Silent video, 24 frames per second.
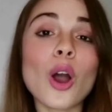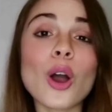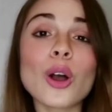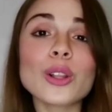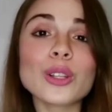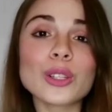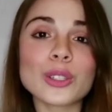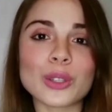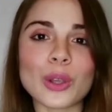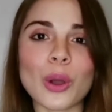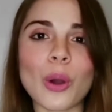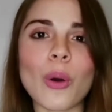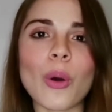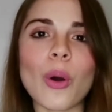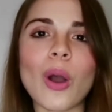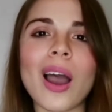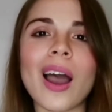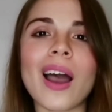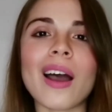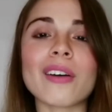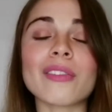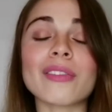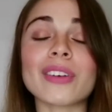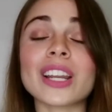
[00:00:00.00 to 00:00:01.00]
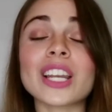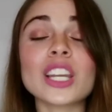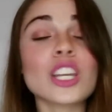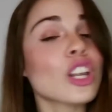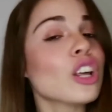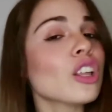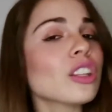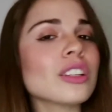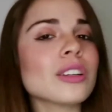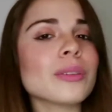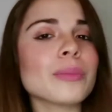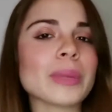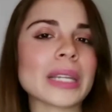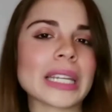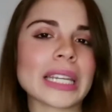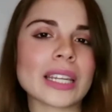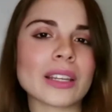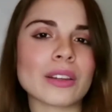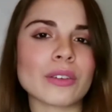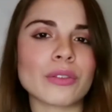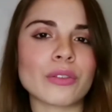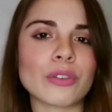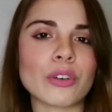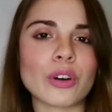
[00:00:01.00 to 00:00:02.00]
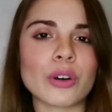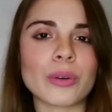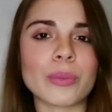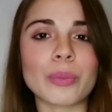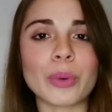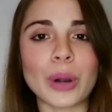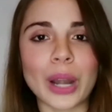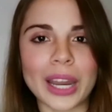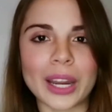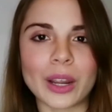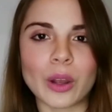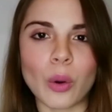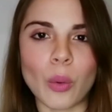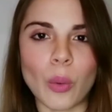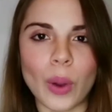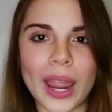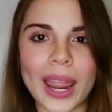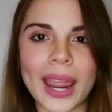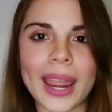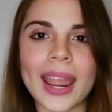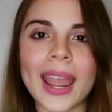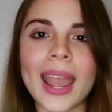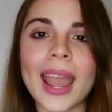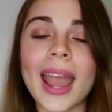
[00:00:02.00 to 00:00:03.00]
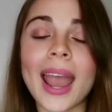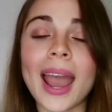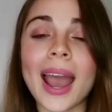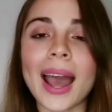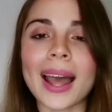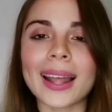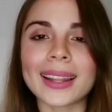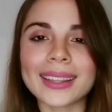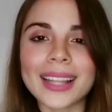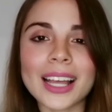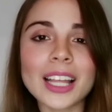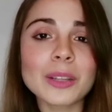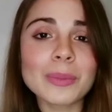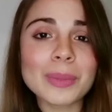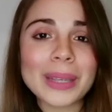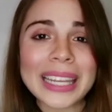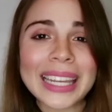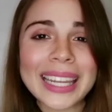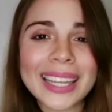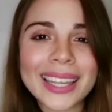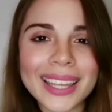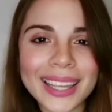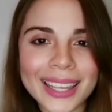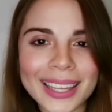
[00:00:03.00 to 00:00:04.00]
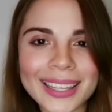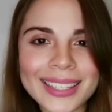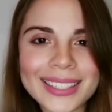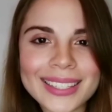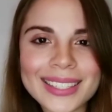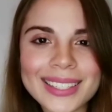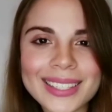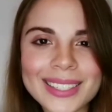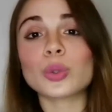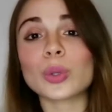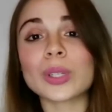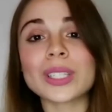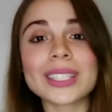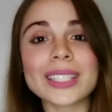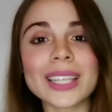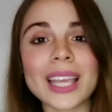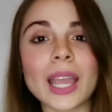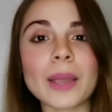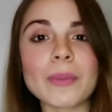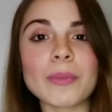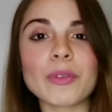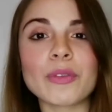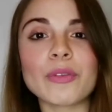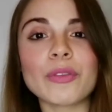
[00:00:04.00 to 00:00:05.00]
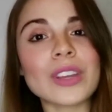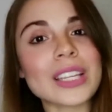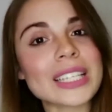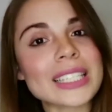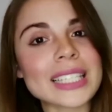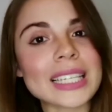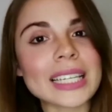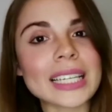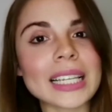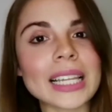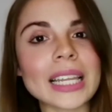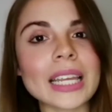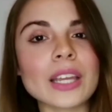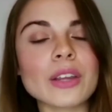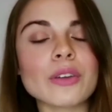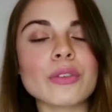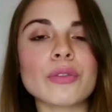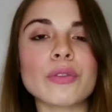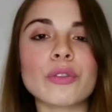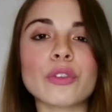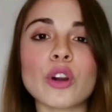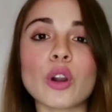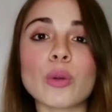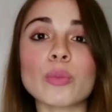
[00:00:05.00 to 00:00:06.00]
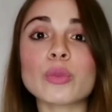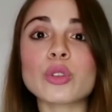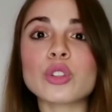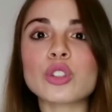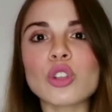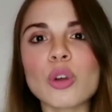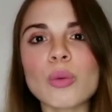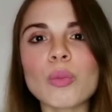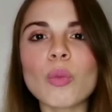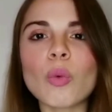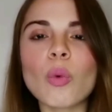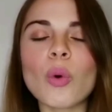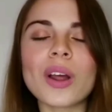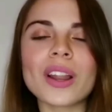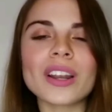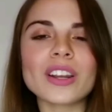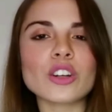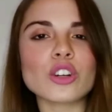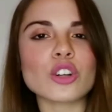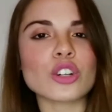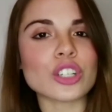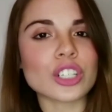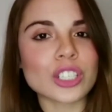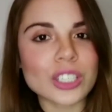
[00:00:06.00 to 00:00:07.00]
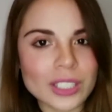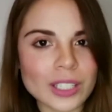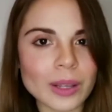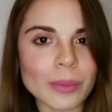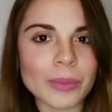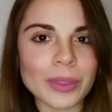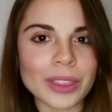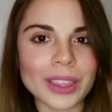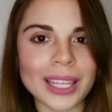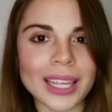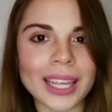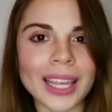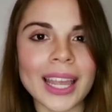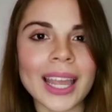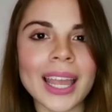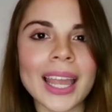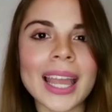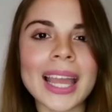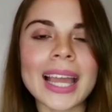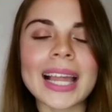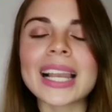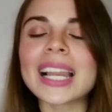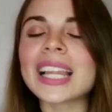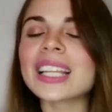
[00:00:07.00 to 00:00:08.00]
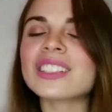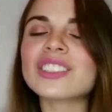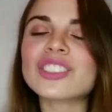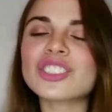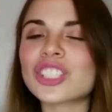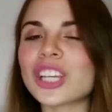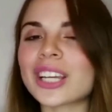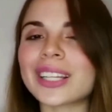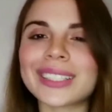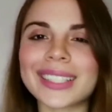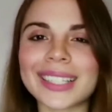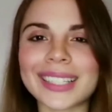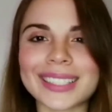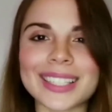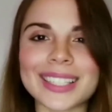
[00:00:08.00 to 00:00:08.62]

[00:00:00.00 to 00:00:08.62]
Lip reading: also have another meaning for break away, and that meaning is to escape physically from someone or something. Let's check the